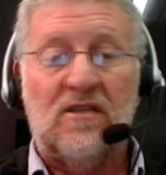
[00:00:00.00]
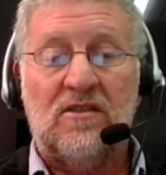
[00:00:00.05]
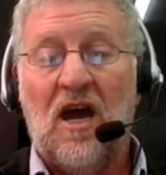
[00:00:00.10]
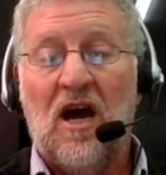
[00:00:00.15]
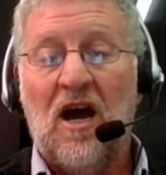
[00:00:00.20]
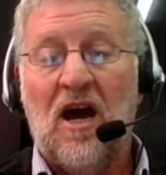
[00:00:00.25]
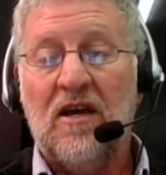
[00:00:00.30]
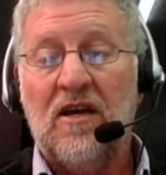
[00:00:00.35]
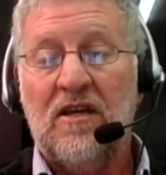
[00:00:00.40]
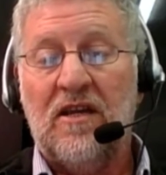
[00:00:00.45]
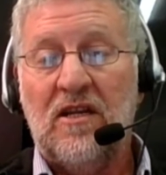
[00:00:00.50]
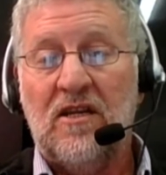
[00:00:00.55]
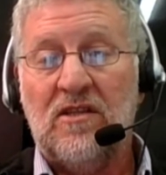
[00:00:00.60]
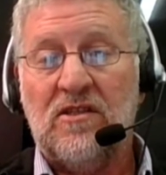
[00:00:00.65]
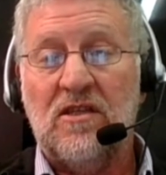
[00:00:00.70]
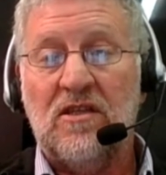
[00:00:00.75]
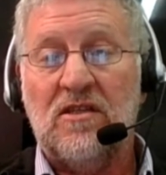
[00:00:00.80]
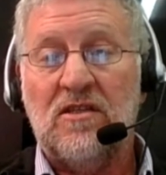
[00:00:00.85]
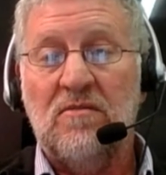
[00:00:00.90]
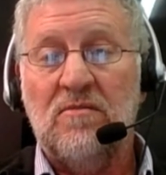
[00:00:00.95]
targeting
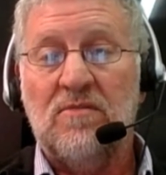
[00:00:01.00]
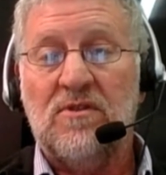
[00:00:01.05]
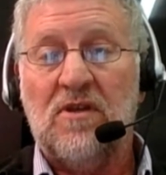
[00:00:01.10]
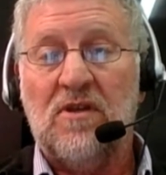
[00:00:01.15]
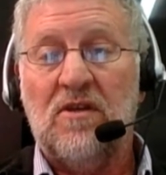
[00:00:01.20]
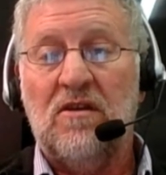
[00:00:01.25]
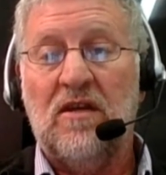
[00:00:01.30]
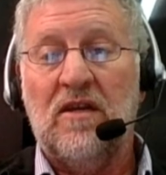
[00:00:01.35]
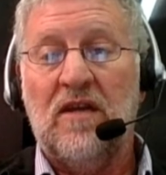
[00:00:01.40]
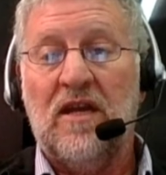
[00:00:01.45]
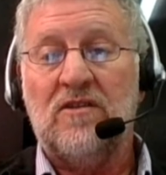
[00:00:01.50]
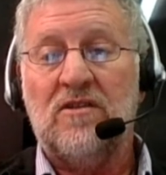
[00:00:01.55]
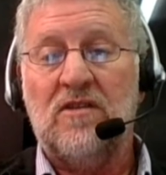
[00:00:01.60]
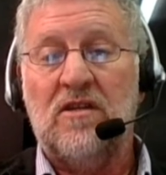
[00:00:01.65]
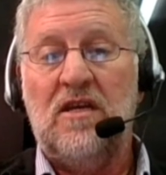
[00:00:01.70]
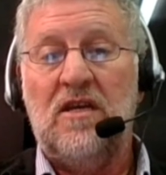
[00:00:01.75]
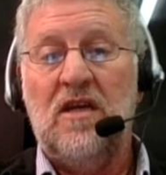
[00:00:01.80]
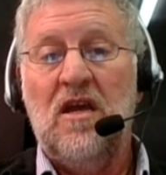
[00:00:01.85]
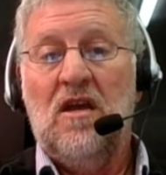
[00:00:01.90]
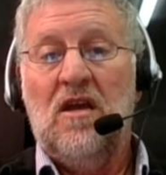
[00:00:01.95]
system. So you can
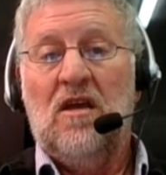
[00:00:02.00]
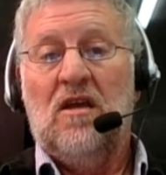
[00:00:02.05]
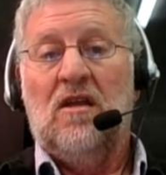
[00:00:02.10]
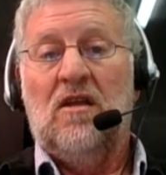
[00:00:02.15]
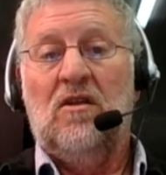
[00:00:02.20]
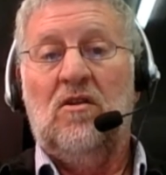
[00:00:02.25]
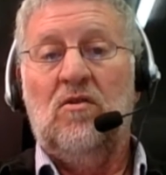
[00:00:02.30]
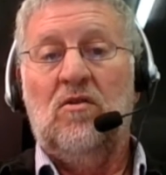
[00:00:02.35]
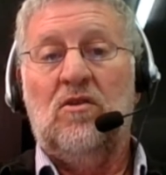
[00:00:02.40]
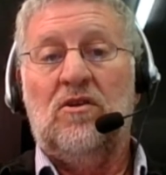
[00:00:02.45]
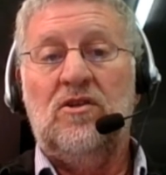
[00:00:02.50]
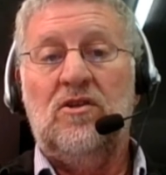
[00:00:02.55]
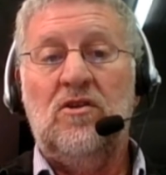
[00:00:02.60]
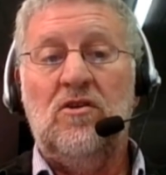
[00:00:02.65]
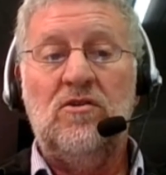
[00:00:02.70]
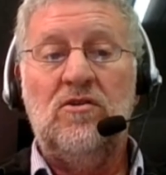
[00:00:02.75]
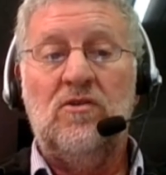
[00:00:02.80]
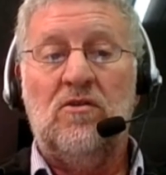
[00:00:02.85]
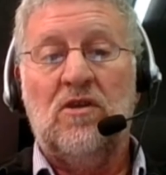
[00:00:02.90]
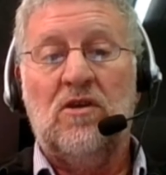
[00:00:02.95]
actually
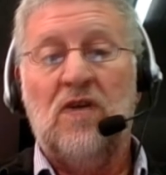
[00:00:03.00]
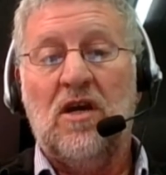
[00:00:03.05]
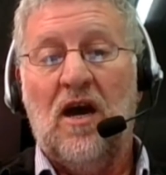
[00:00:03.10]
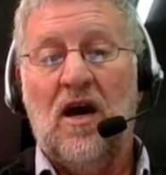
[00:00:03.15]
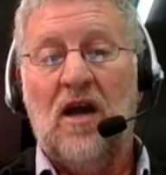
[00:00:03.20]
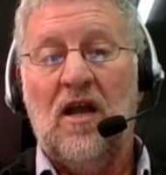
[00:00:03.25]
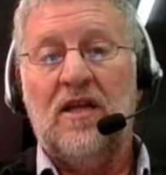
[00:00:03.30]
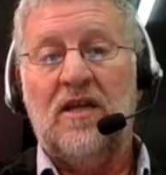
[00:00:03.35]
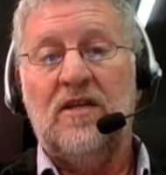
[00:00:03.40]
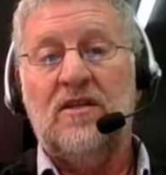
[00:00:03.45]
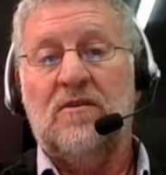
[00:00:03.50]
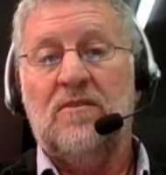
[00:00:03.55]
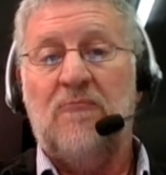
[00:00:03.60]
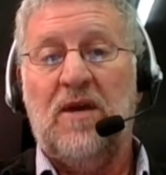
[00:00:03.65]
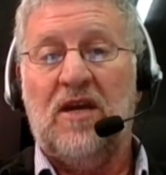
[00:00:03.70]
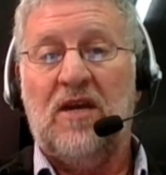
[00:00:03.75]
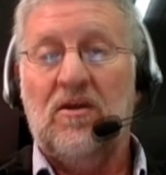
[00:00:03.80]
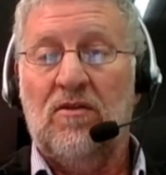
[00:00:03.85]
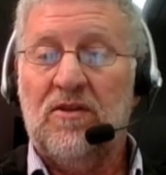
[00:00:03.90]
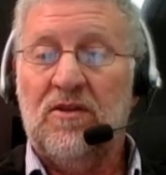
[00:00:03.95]
use your Kali to
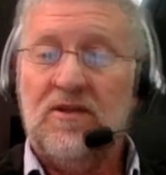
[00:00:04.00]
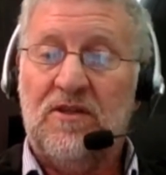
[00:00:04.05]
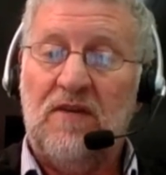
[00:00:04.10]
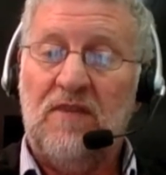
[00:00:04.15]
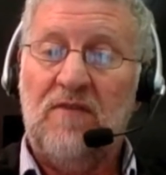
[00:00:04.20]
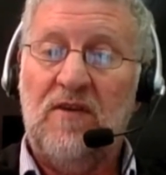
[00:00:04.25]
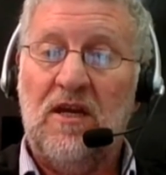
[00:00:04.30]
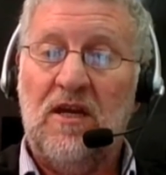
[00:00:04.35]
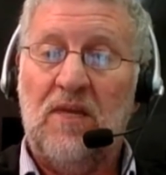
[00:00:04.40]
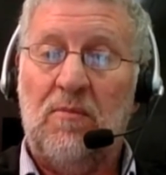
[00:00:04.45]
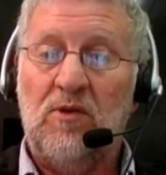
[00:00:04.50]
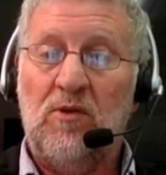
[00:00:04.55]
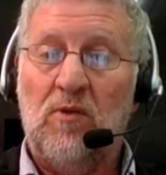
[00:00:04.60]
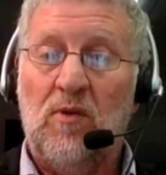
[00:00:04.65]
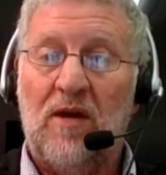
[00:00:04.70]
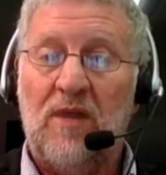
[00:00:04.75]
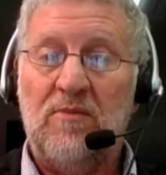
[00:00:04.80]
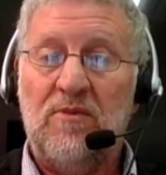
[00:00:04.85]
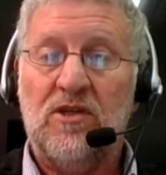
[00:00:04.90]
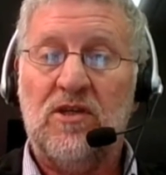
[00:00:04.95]
pick on the
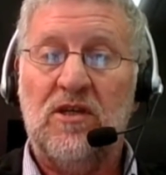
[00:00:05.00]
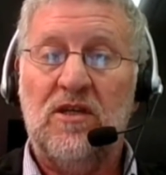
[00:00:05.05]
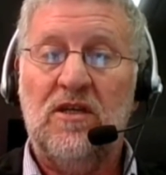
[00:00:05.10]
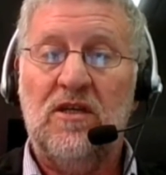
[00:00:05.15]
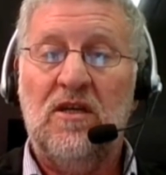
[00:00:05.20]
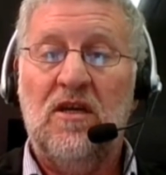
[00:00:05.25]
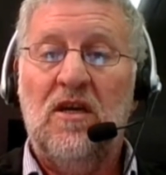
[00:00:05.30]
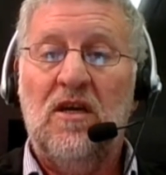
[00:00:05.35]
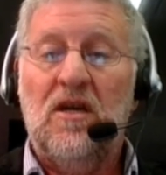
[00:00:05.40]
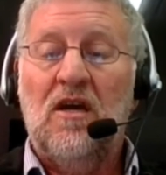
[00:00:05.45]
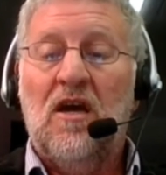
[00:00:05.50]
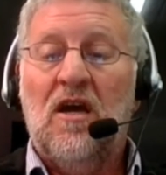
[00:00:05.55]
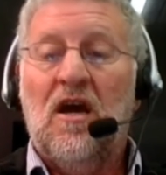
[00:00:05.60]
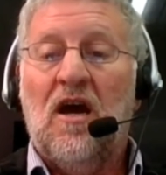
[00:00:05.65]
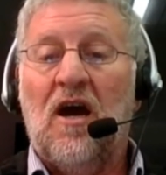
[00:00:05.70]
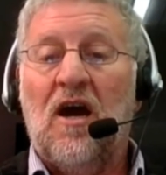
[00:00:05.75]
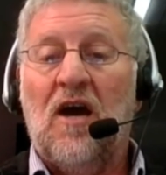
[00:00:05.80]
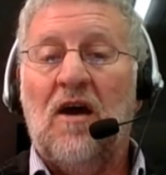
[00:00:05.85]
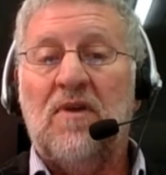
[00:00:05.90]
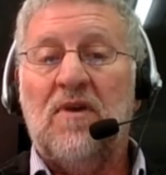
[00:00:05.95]
DVWA machine,
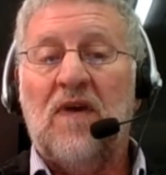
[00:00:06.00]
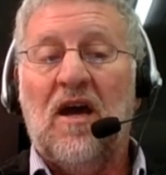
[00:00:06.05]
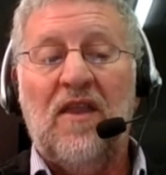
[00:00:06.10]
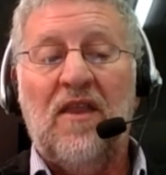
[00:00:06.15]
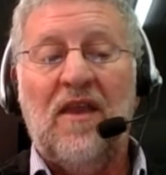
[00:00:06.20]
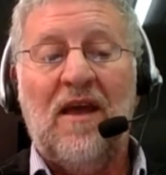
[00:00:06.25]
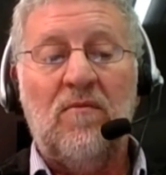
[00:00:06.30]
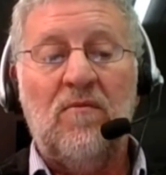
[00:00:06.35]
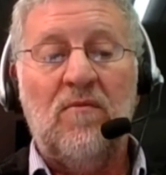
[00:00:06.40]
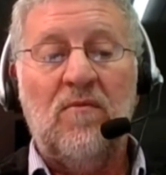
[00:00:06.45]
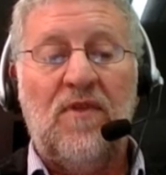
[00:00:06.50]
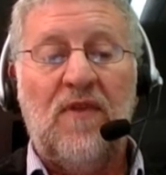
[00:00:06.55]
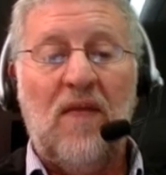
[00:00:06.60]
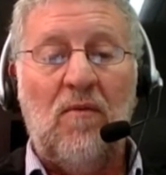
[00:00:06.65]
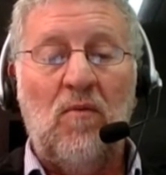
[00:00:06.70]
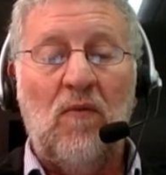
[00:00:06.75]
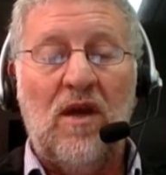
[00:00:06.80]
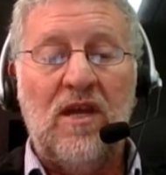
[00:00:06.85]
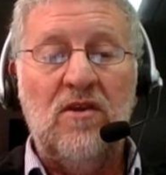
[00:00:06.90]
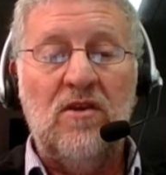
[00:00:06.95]
and
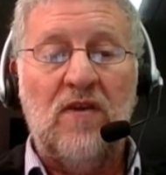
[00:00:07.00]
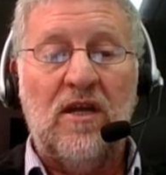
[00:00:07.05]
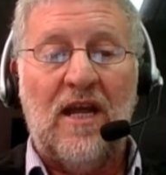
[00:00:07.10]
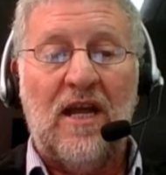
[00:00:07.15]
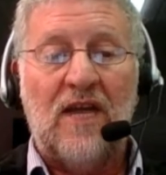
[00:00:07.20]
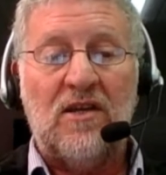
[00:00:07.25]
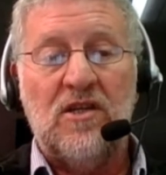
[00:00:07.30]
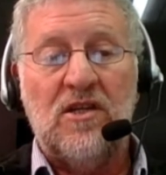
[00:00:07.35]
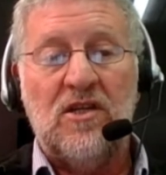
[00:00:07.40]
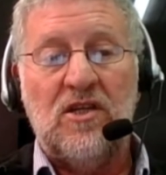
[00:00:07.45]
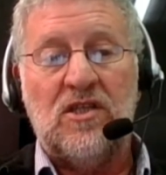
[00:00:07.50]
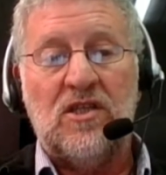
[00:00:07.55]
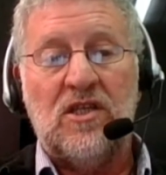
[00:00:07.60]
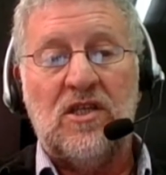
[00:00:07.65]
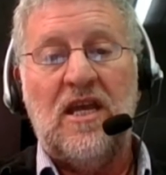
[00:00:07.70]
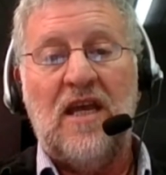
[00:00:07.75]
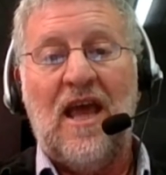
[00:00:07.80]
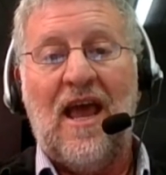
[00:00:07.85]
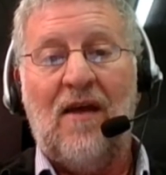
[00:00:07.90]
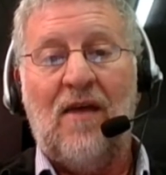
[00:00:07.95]
that way you can actually
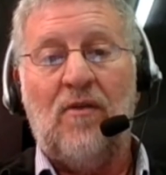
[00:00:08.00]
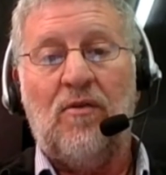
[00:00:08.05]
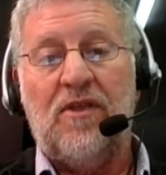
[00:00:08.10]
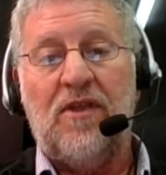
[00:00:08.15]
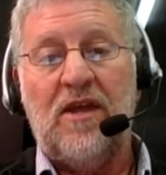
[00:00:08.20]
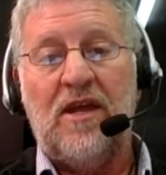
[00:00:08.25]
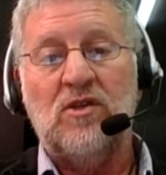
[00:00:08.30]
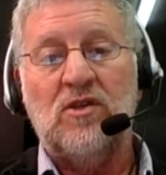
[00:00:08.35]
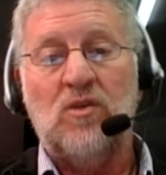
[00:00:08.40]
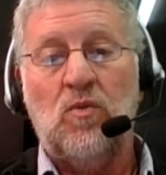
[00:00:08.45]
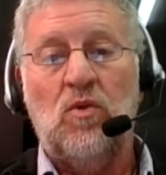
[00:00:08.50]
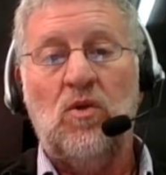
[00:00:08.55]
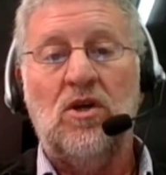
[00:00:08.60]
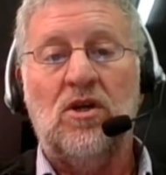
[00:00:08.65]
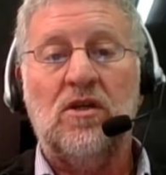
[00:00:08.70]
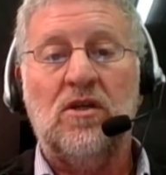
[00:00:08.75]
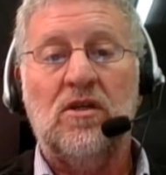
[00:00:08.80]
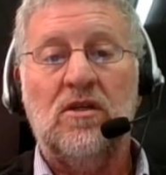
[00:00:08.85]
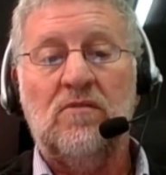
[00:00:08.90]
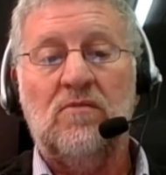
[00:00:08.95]
see how things
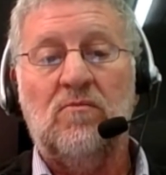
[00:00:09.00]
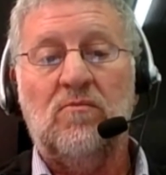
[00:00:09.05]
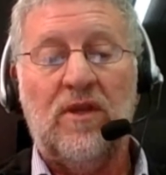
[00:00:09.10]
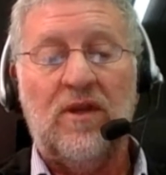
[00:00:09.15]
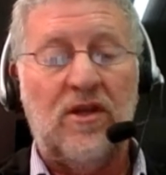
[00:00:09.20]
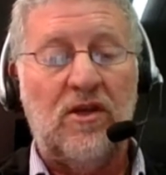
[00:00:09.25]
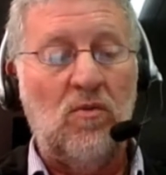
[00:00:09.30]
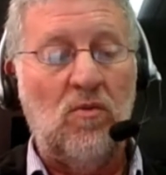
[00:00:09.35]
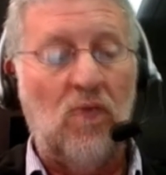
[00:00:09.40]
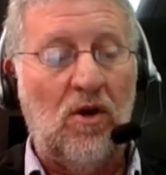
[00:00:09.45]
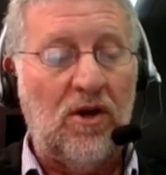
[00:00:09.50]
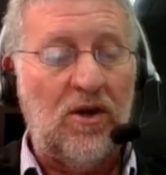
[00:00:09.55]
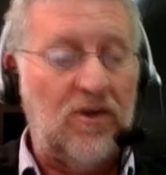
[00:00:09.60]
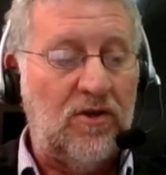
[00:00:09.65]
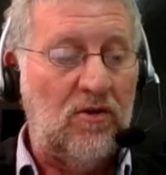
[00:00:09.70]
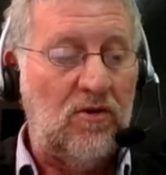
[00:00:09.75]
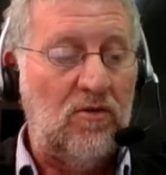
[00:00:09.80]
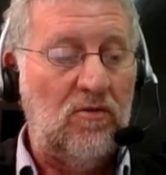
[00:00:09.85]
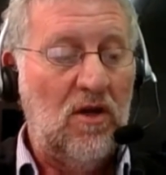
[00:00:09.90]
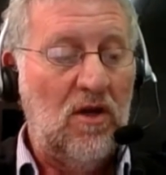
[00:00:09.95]
work. Whether you want to
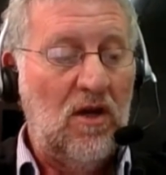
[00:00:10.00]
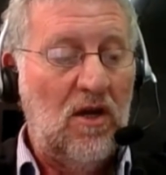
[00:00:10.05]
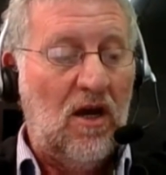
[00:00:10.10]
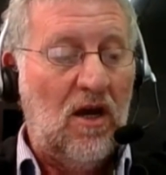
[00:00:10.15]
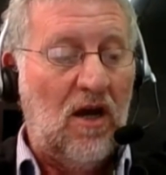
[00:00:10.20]
do,